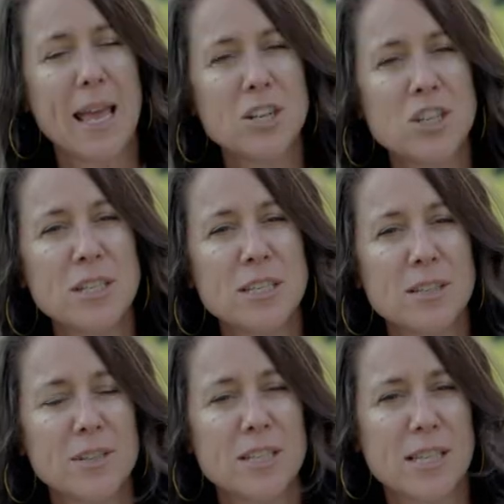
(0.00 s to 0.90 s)
Ancient
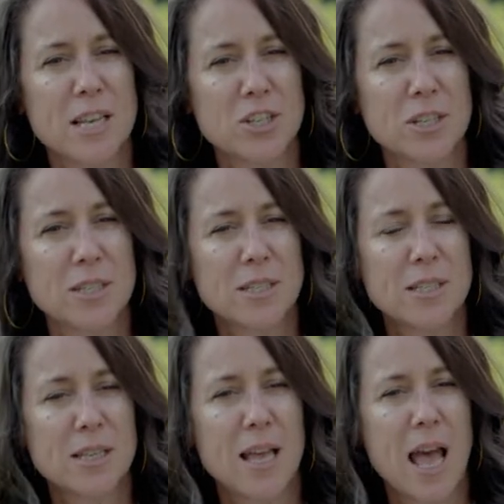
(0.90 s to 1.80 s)

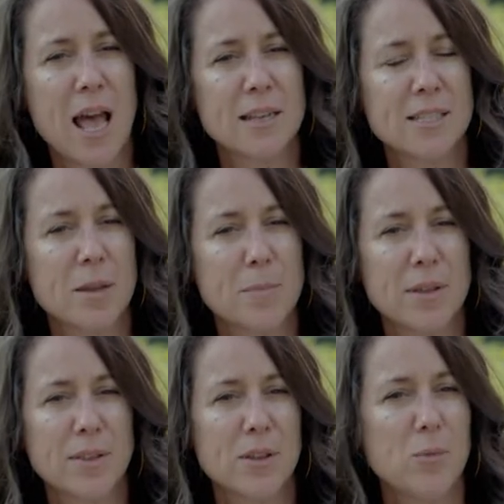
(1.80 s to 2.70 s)
civilizations had
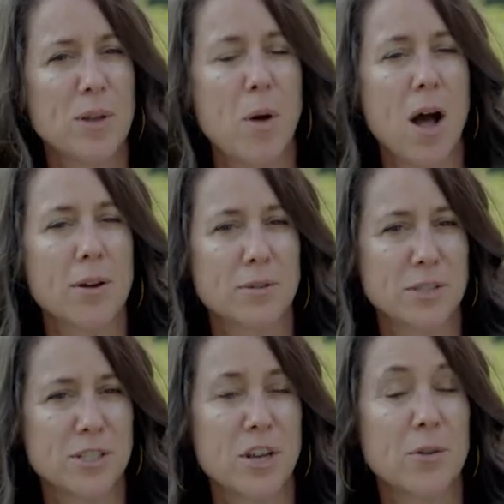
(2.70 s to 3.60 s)
something that we
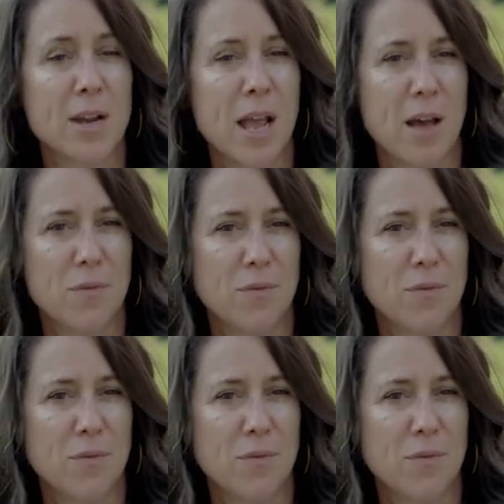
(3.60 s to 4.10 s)
moderns don't have